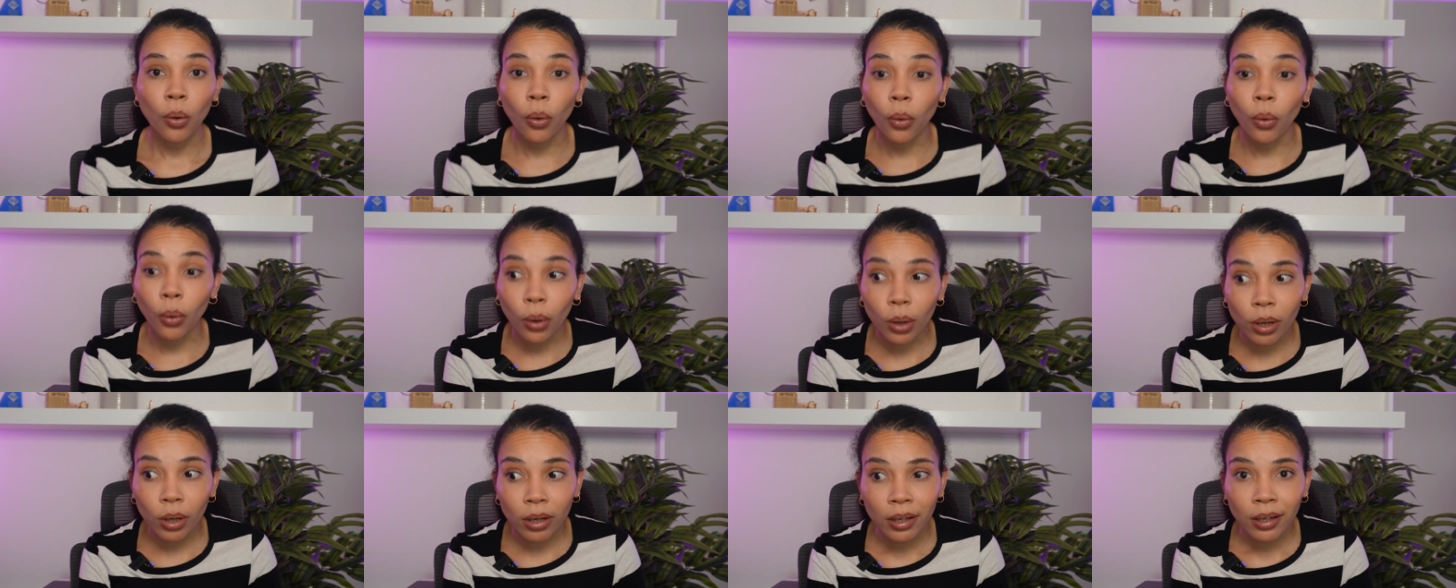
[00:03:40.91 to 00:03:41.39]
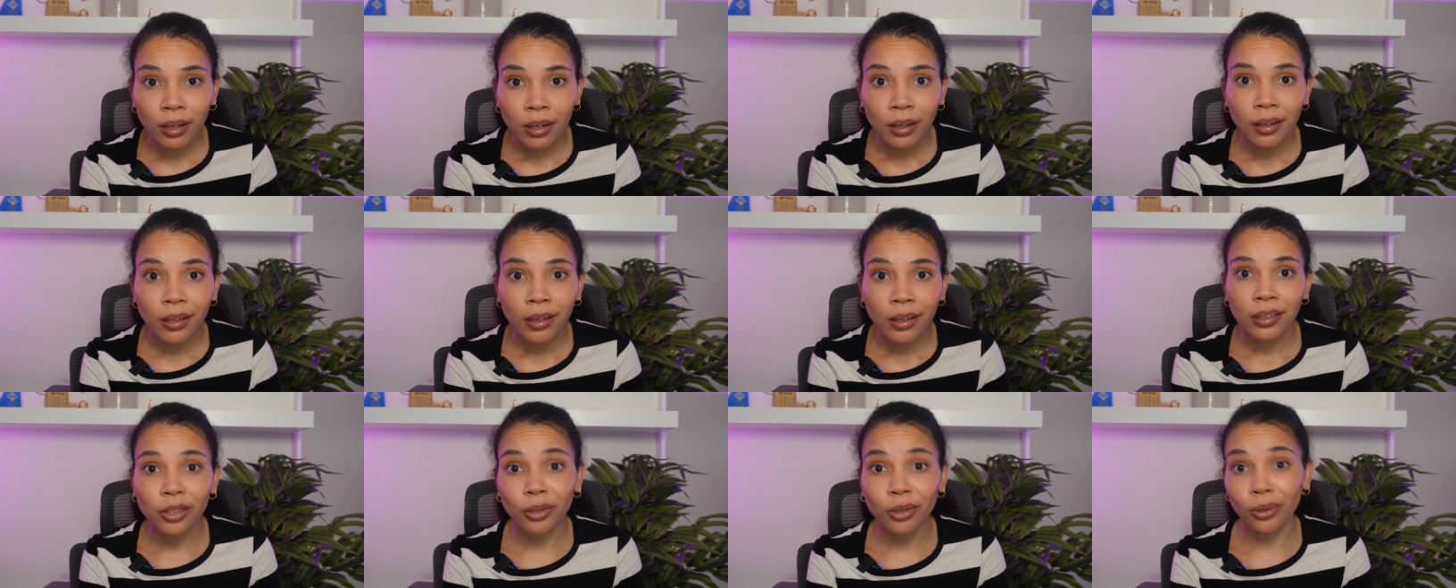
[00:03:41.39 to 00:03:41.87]
or
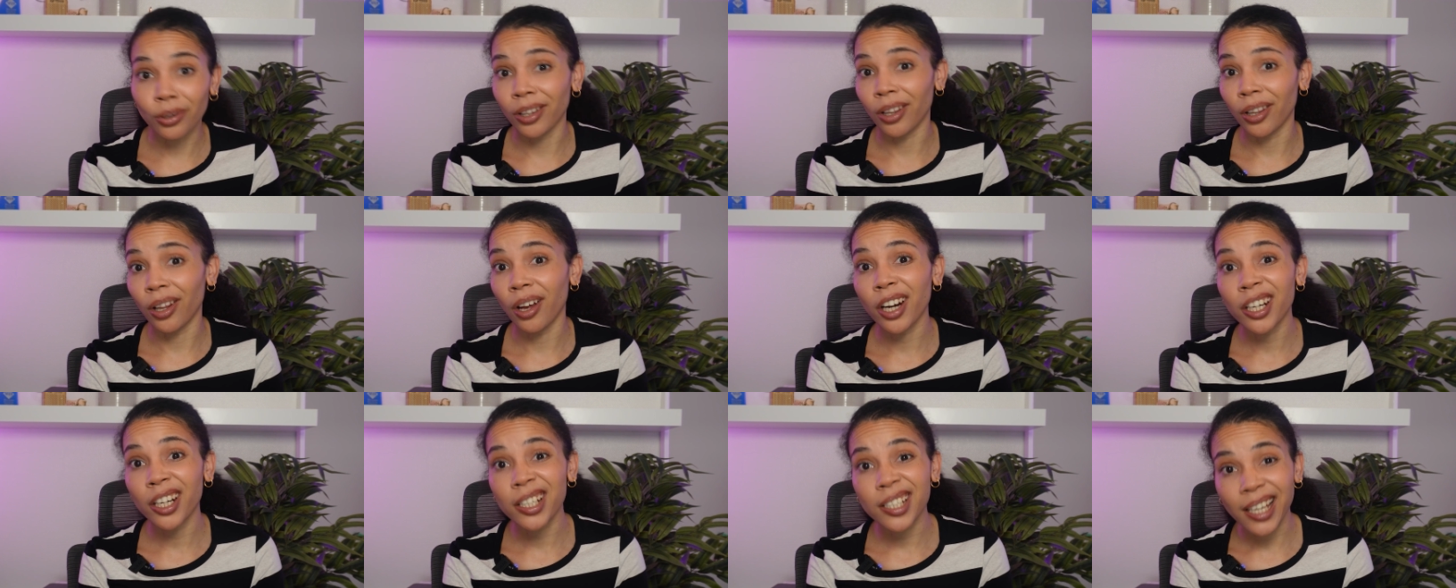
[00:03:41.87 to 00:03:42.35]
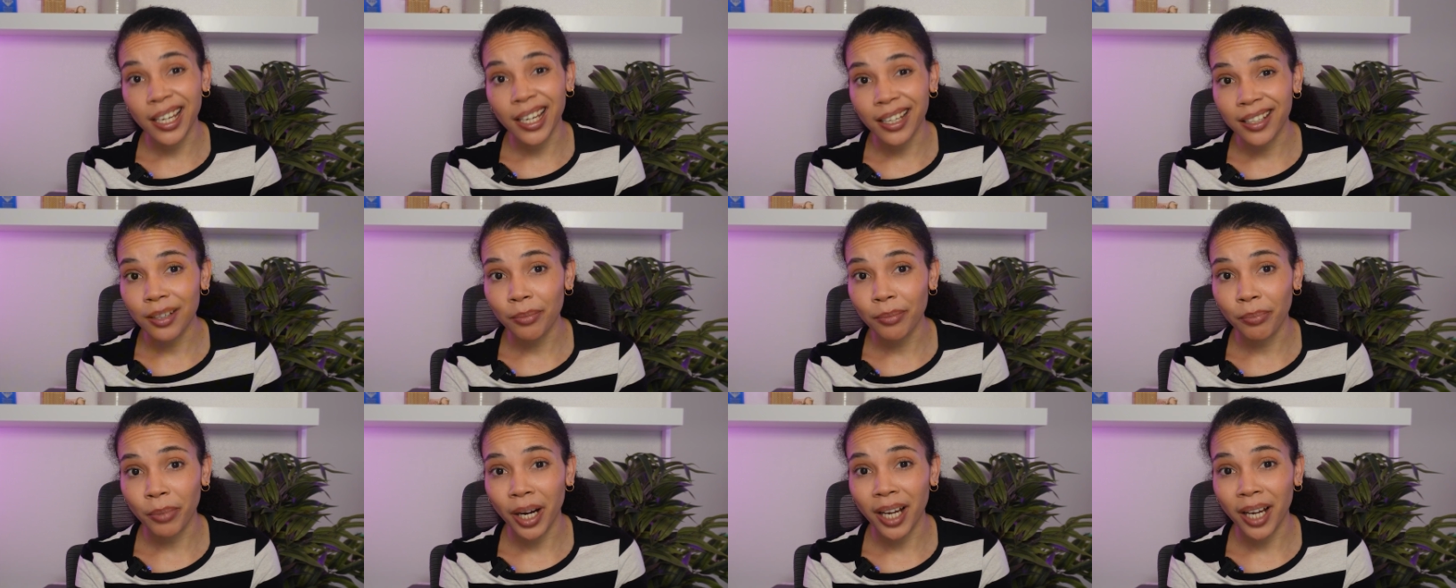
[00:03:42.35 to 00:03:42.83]
you're a large
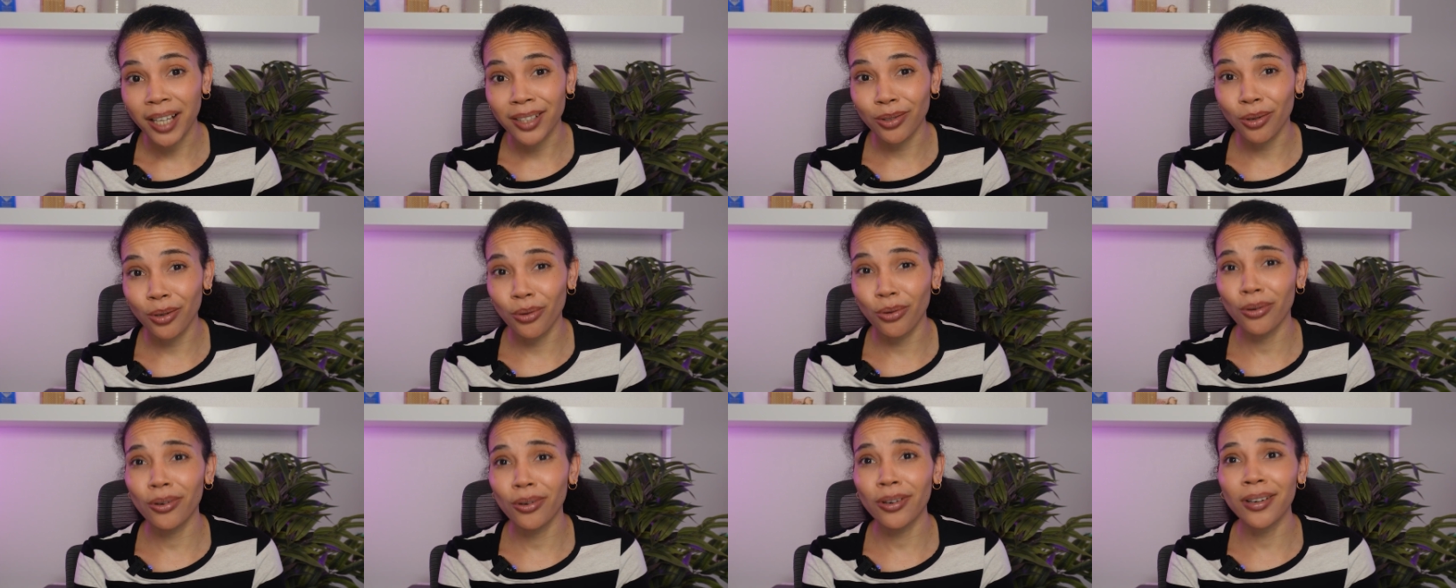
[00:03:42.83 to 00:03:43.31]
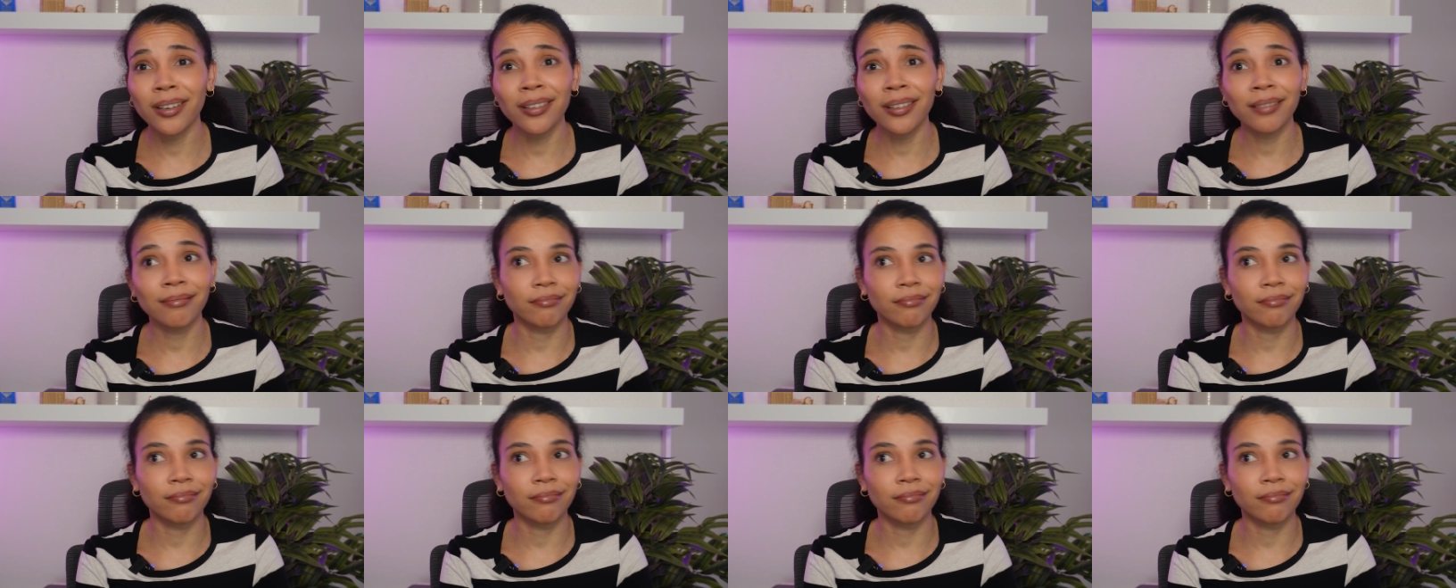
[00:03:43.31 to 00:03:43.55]
enterprise, or